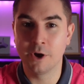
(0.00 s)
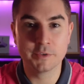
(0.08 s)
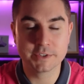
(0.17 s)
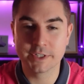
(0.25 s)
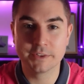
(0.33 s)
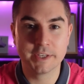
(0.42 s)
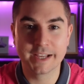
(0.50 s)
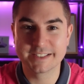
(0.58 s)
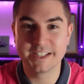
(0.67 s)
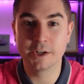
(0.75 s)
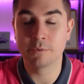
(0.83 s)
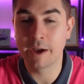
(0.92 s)
all of a sudden the next
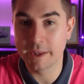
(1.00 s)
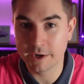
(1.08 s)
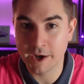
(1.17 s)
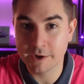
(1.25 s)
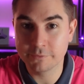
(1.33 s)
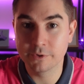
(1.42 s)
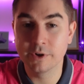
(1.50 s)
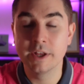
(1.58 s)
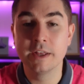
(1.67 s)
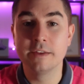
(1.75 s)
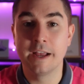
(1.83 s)
day you're writing an offer,